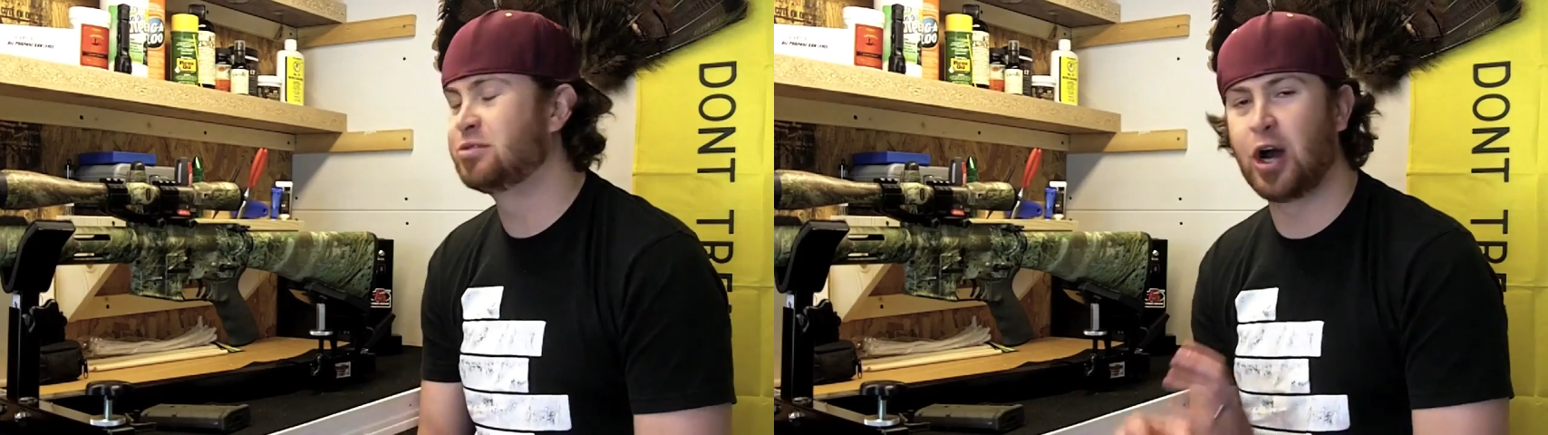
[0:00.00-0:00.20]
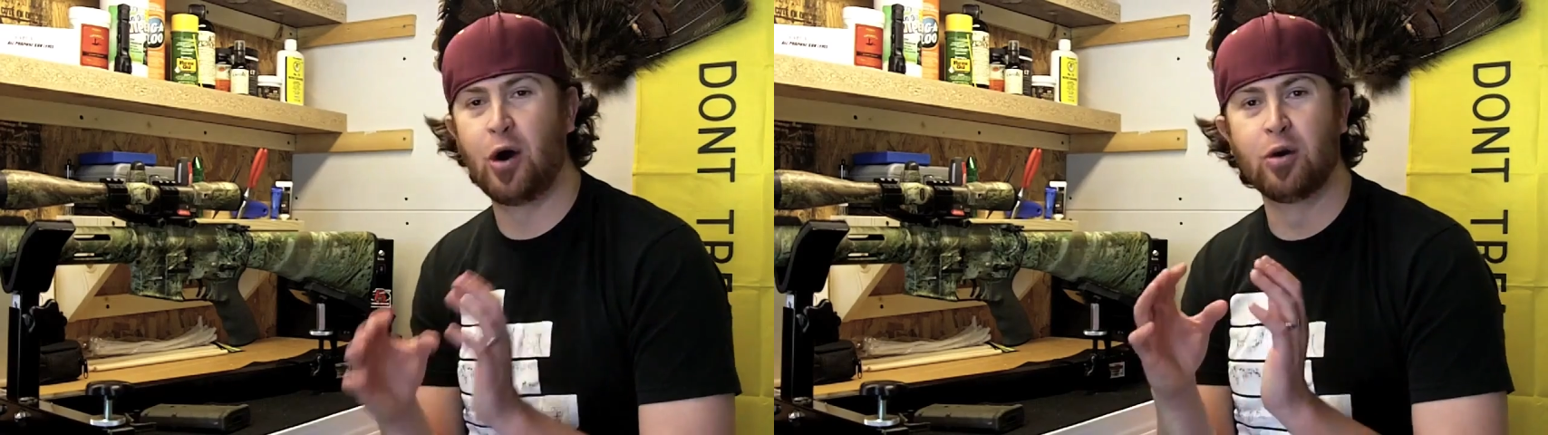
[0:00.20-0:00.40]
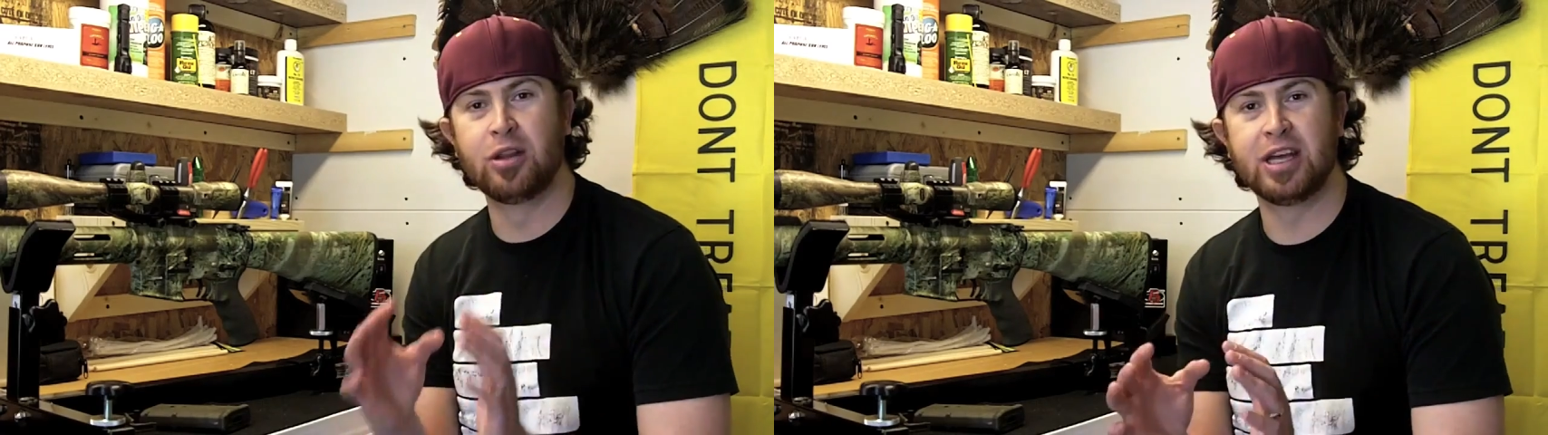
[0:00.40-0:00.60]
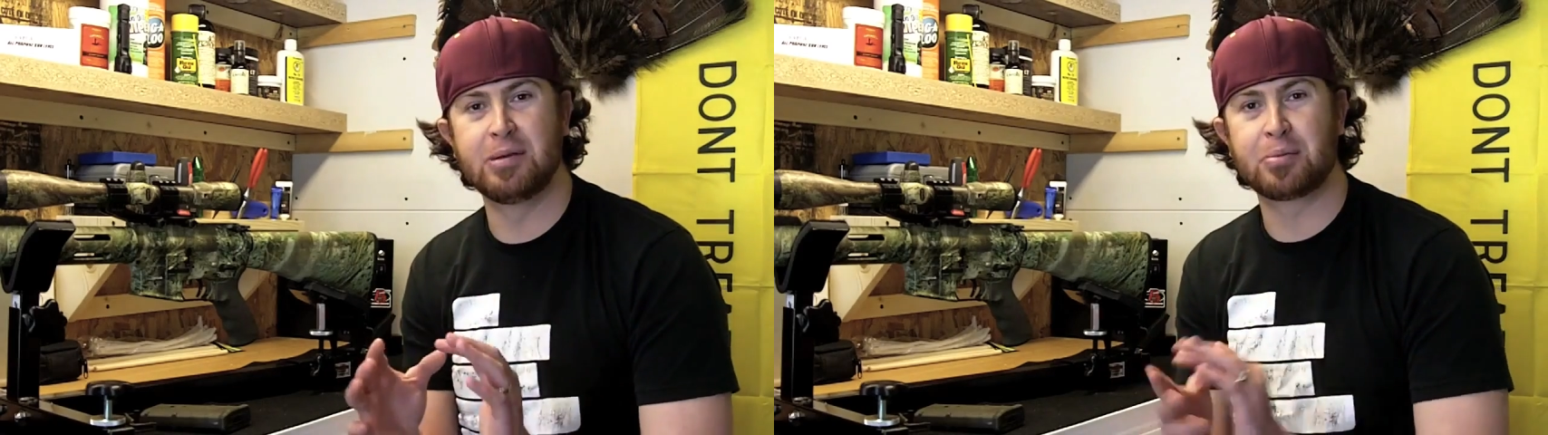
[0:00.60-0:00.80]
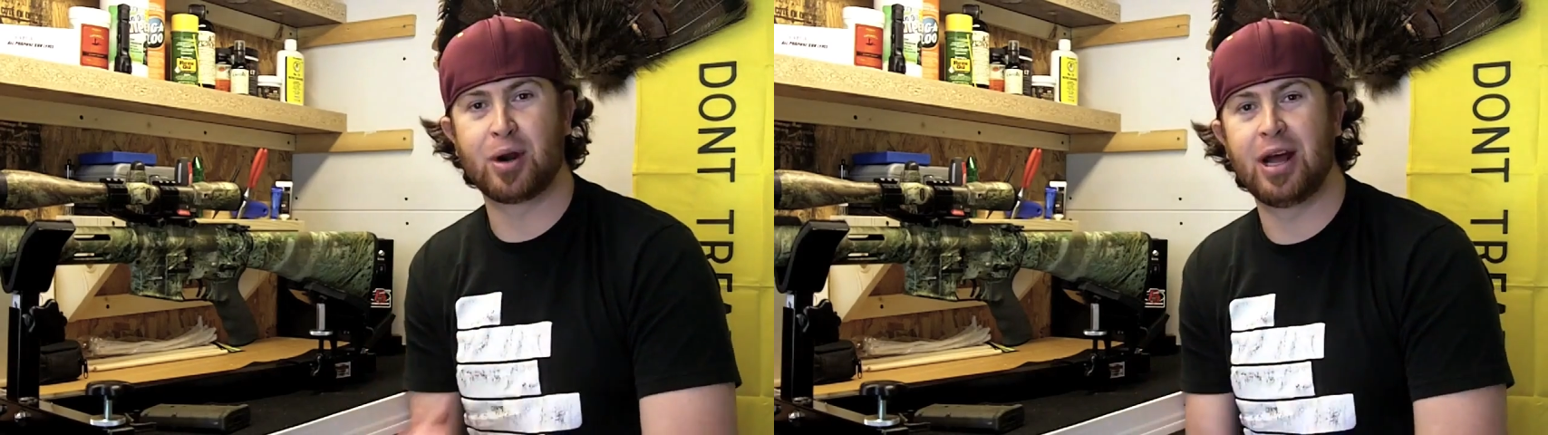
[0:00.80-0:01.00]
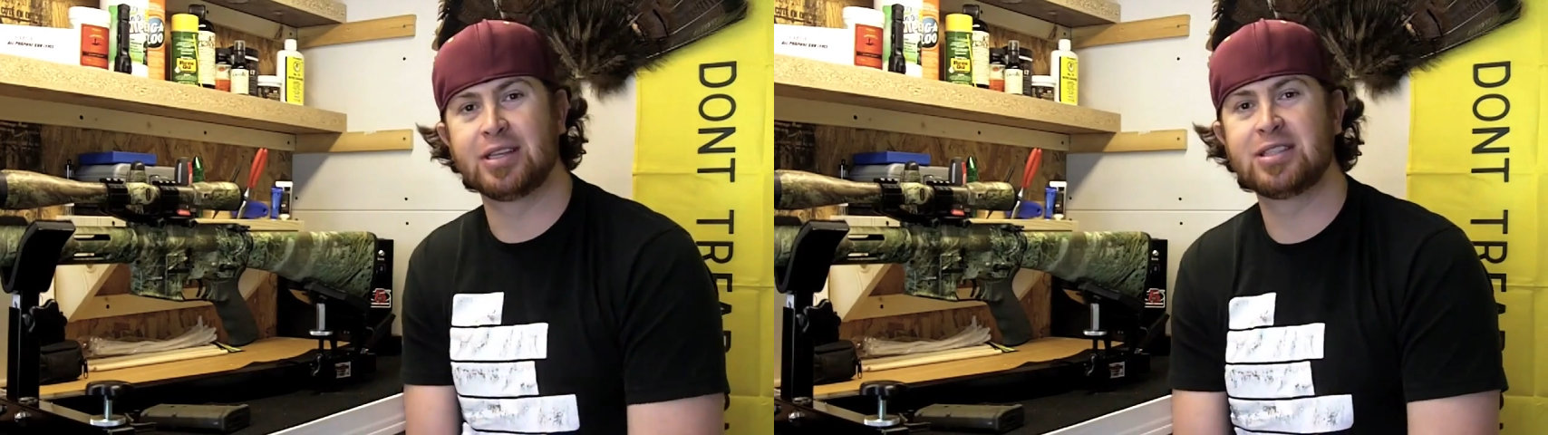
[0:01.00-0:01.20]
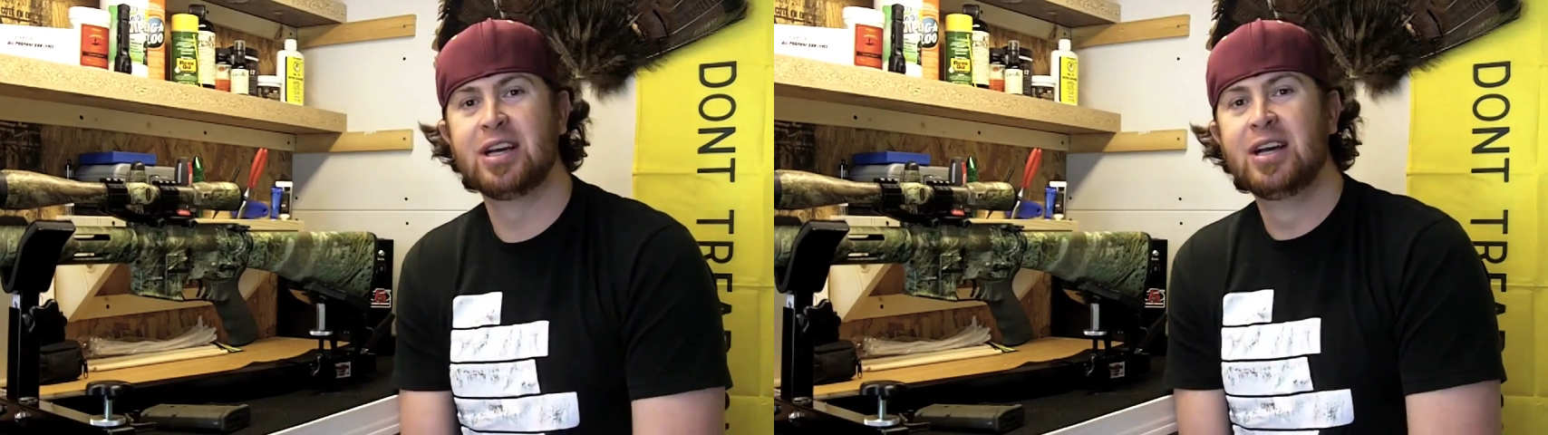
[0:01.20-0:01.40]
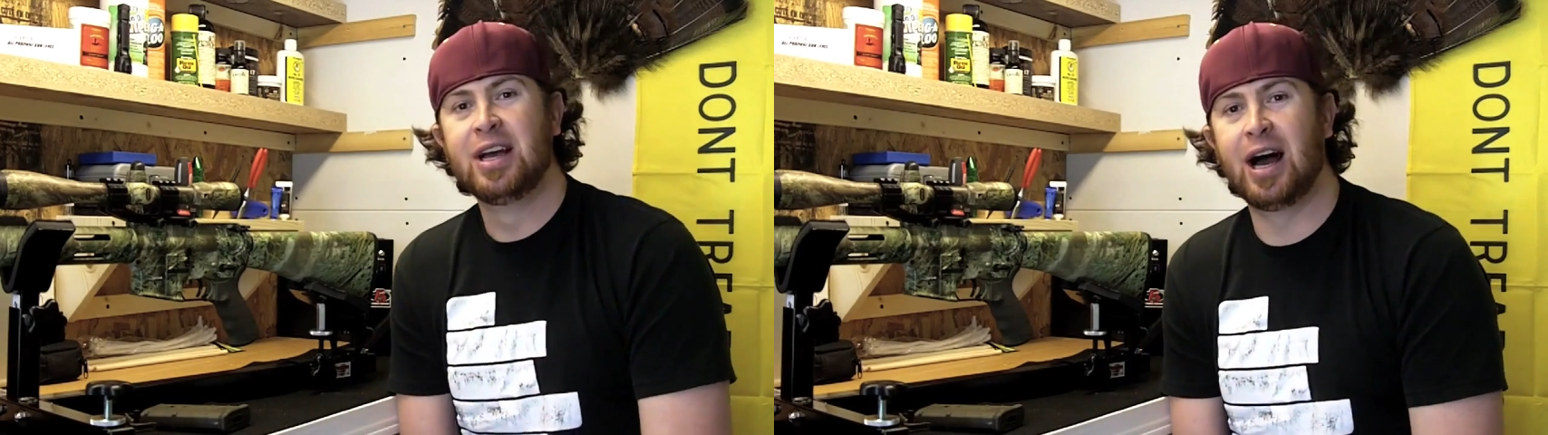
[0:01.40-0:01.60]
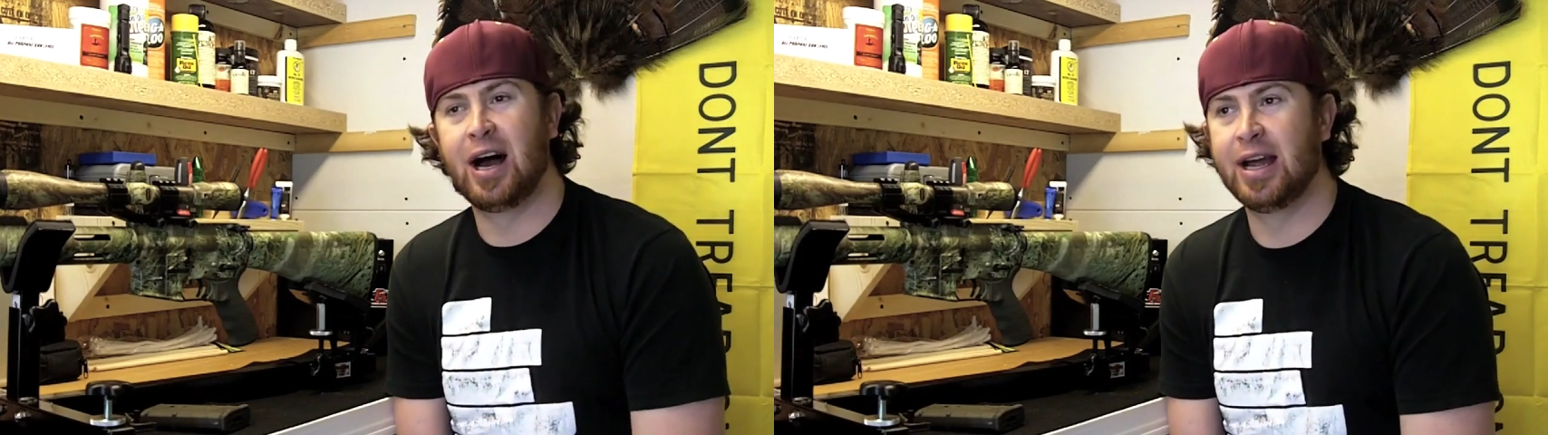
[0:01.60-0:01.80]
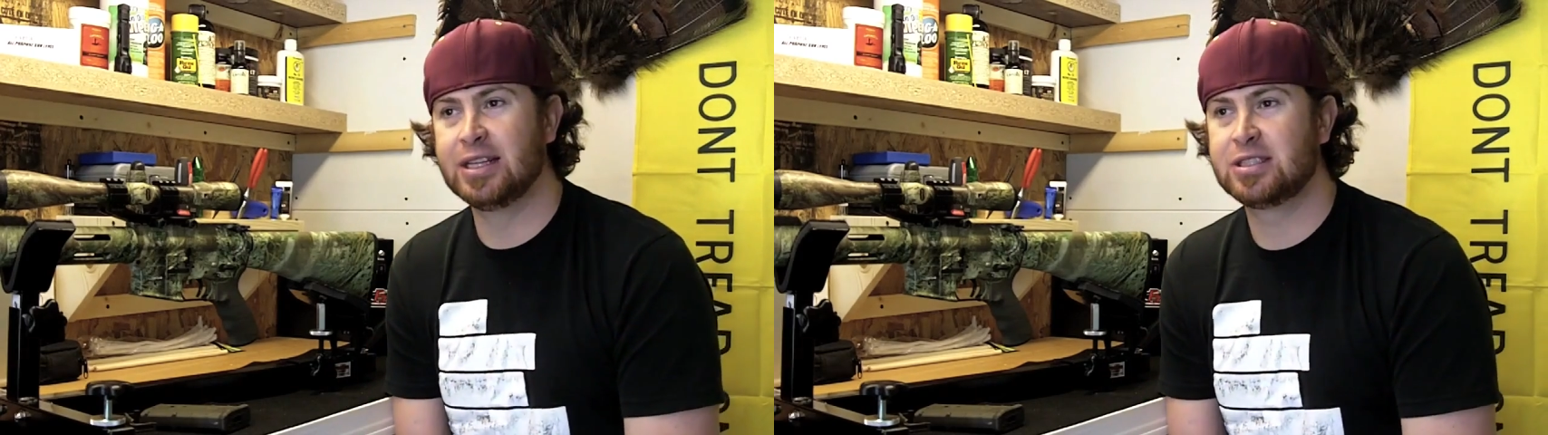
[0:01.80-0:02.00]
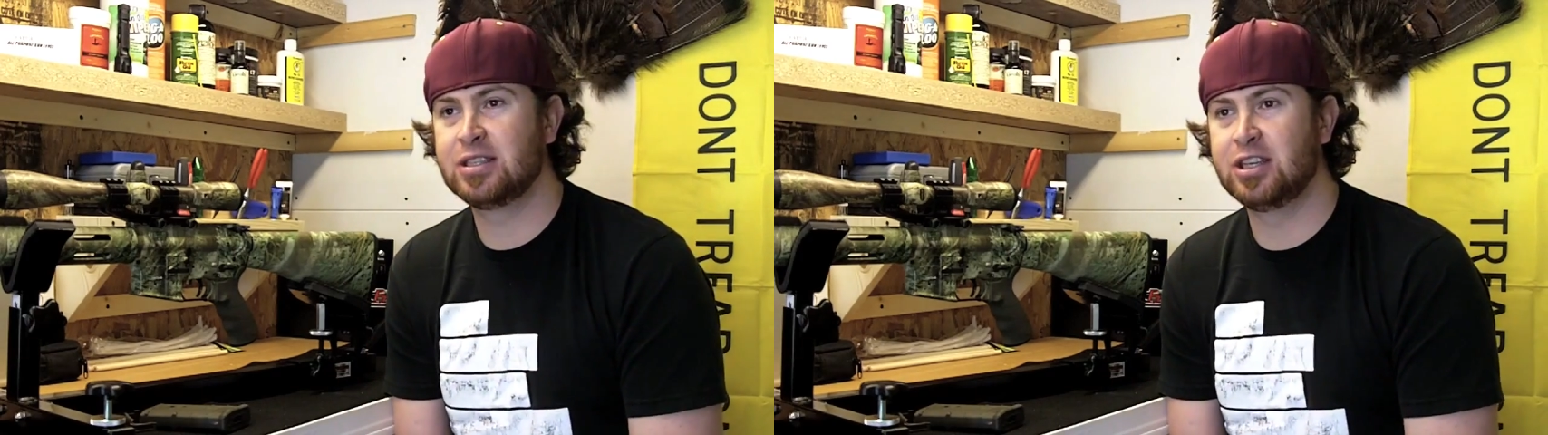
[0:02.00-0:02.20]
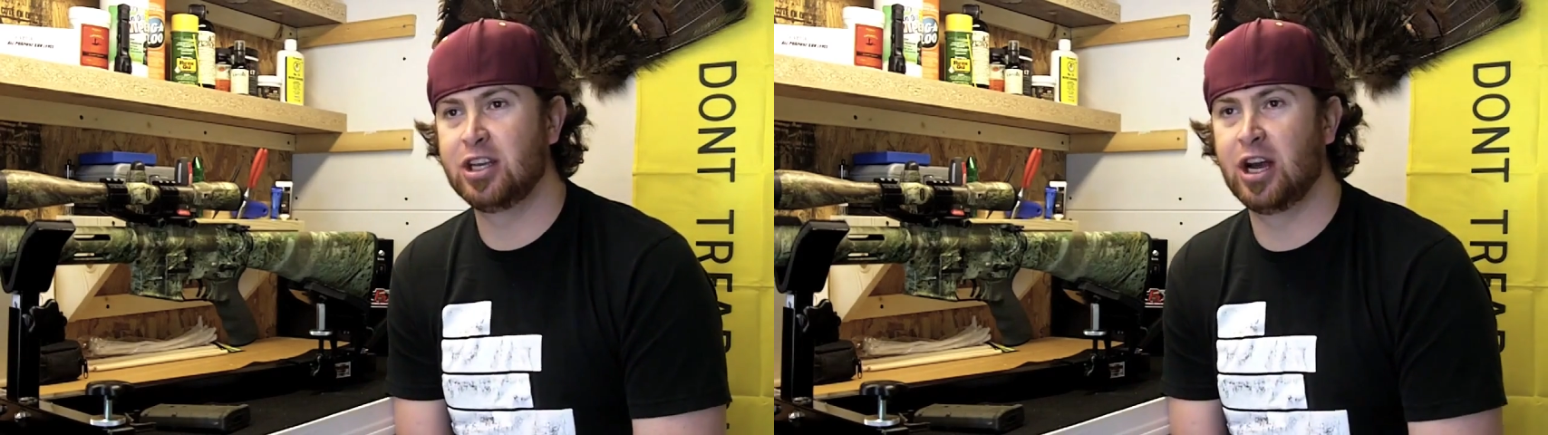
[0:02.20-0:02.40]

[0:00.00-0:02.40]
Totally impressed. It's